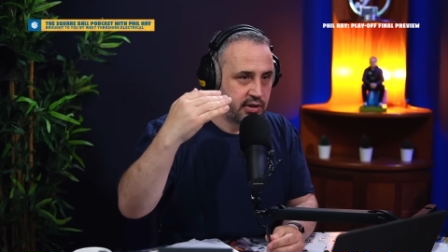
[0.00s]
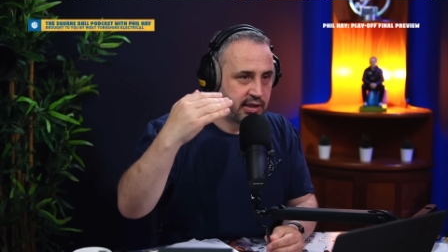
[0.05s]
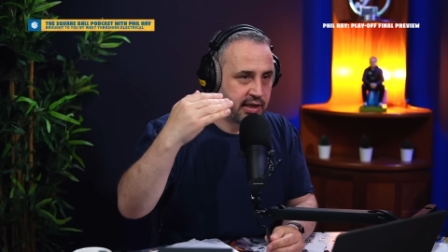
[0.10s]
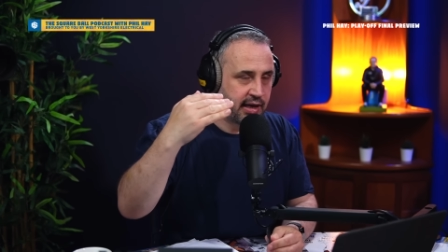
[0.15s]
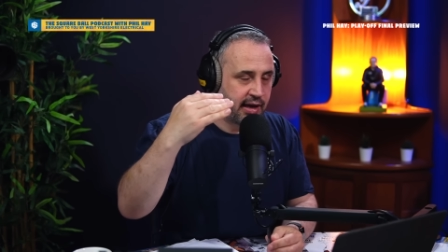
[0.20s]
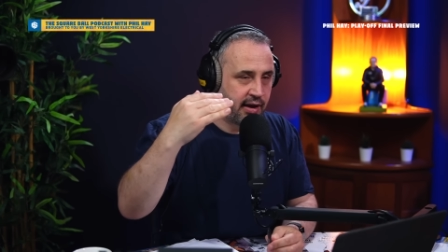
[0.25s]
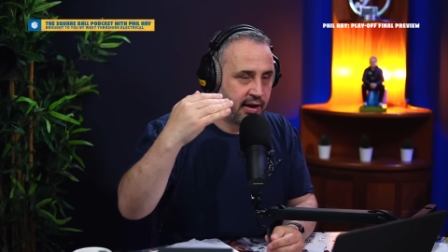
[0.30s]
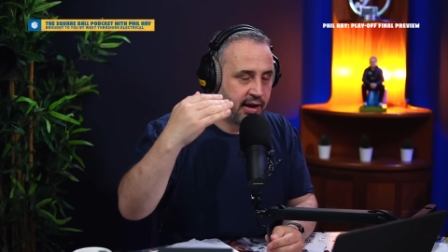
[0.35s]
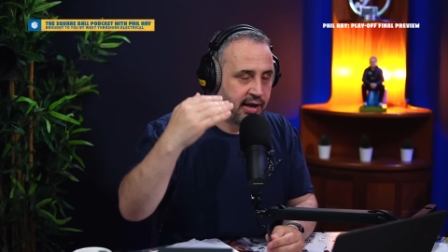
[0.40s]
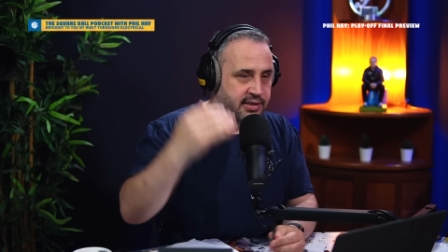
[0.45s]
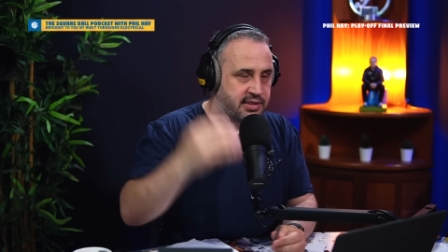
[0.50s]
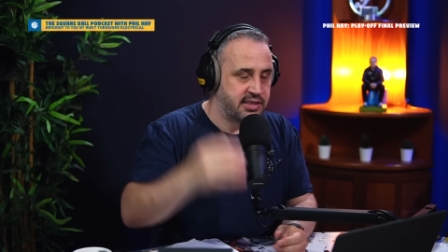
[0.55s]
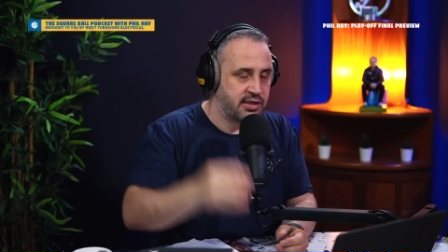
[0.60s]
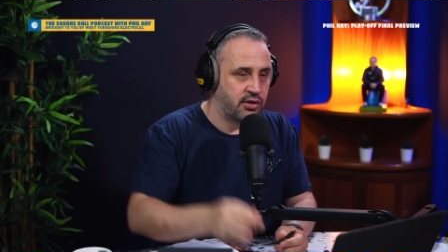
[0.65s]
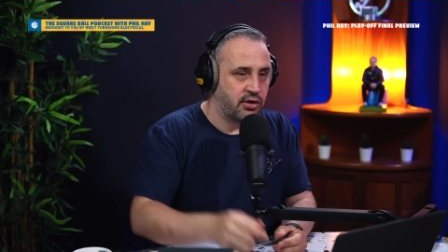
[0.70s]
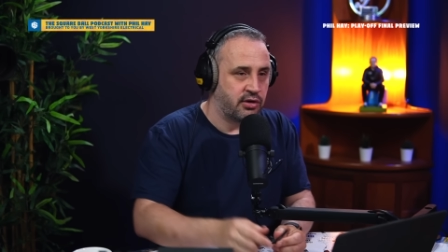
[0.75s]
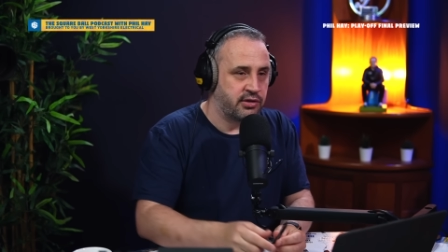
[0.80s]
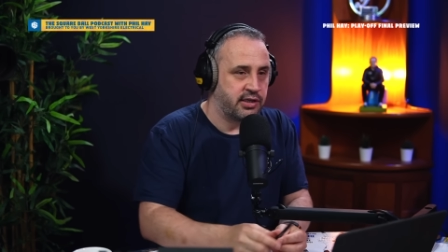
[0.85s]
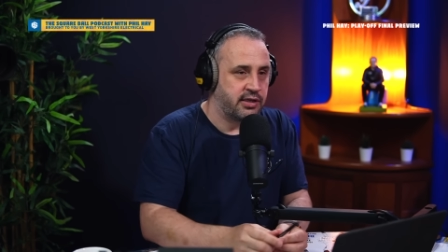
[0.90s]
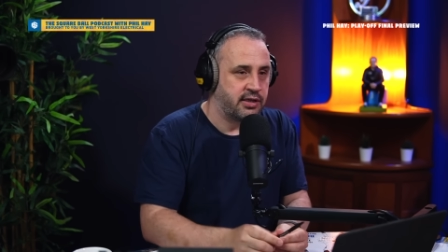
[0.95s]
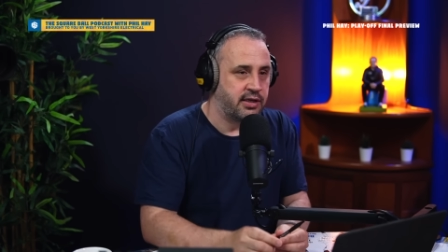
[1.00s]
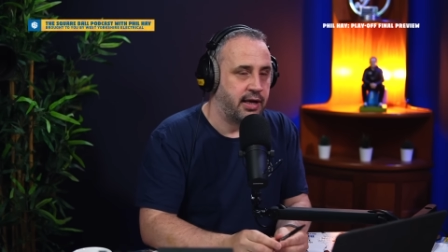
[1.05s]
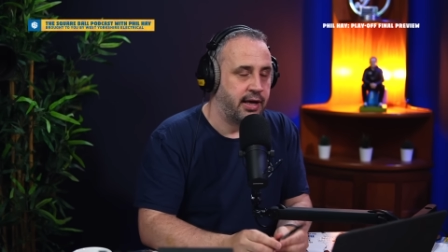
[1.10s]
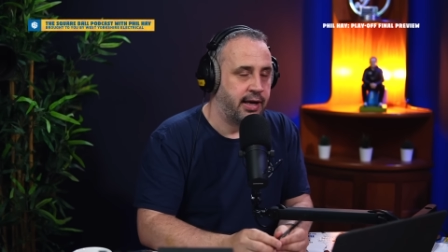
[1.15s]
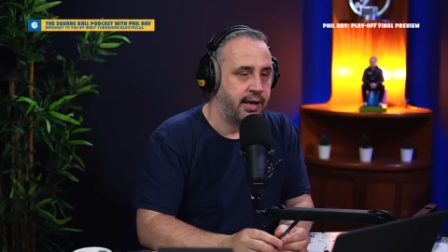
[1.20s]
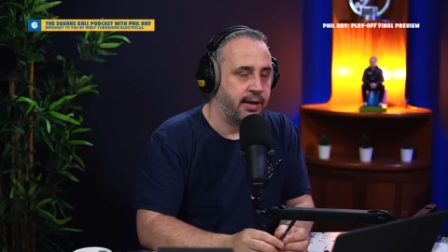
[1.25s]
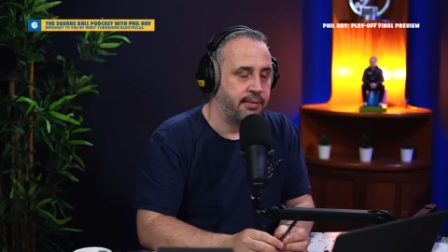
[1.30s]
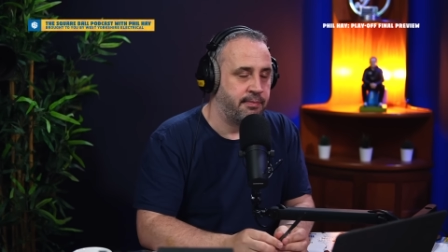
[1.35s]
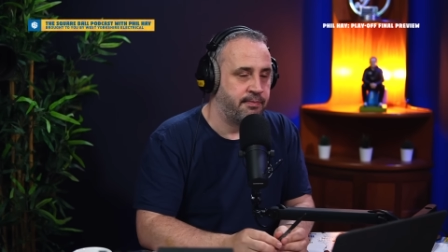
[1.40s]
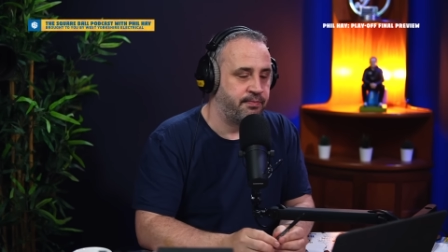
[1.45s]
get our heads in order.
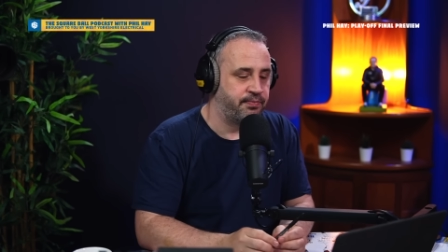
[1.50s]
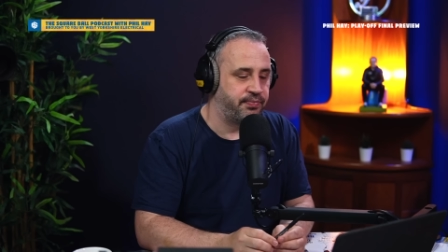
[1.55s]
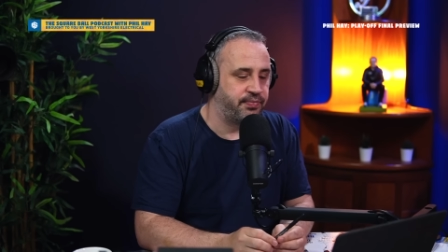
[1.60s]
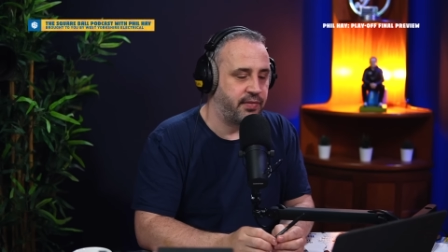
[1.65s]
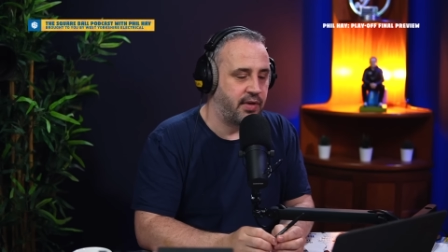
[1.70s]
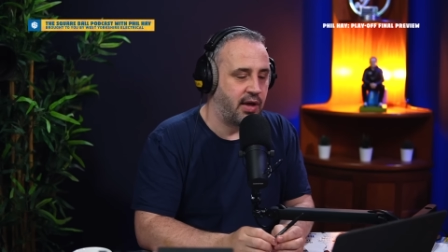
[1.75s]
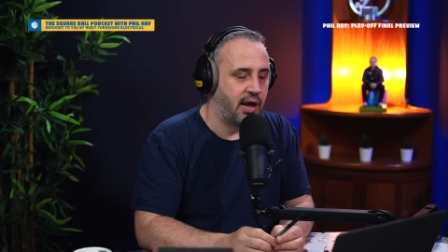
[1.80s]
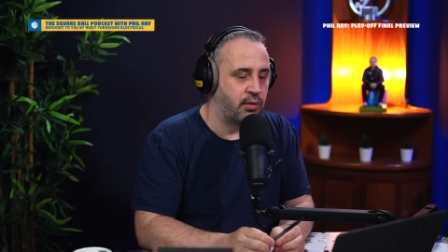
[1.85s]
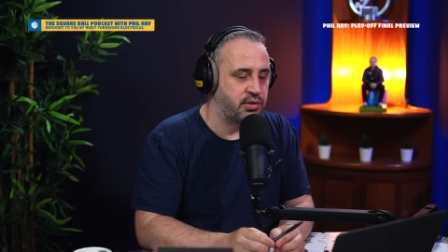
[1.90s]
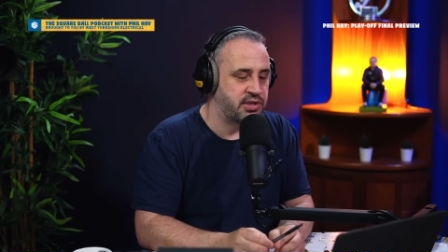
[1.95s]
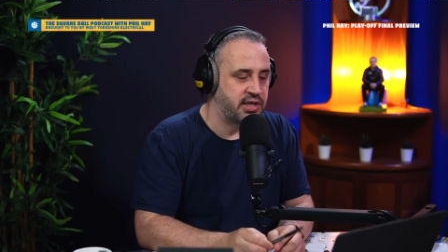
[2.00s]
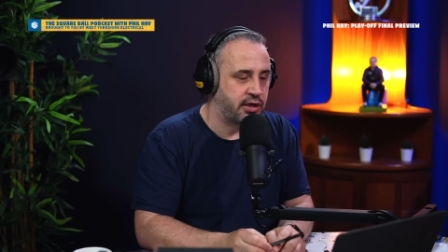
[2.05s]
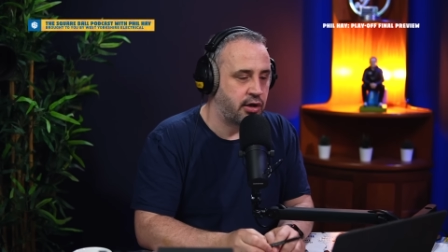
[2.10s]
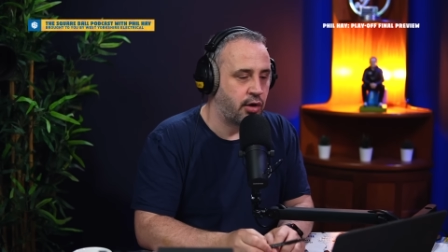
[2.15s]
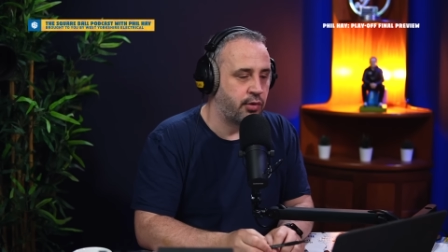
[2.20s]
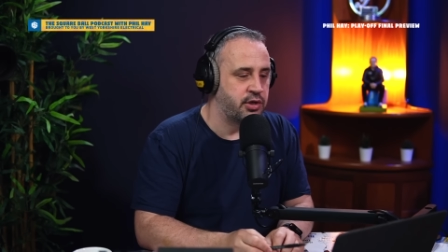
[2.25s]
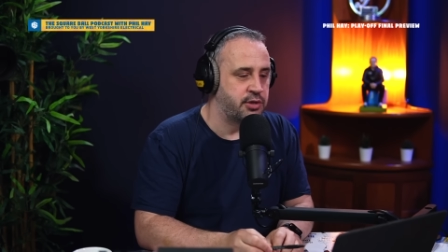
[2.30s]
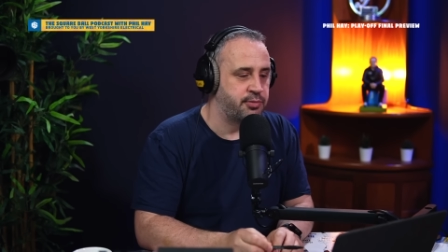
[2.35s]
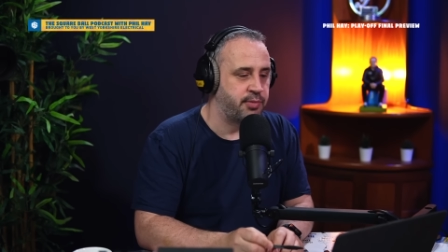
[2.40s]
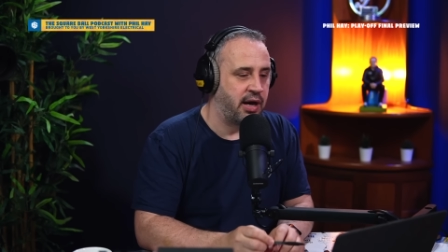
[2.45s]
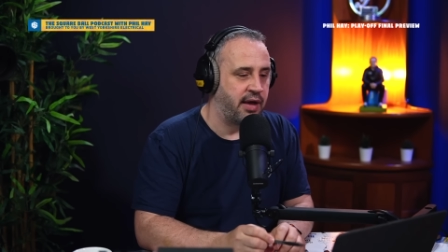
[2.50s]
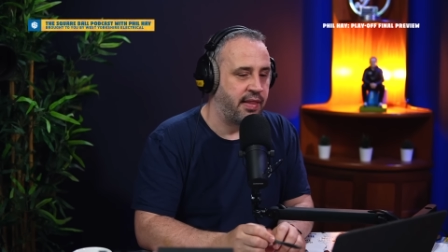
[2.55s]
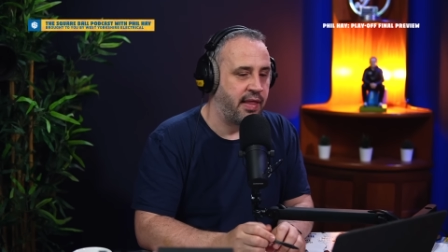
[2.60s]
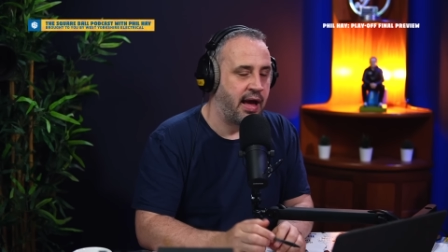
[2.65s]
Um, I was encouraged by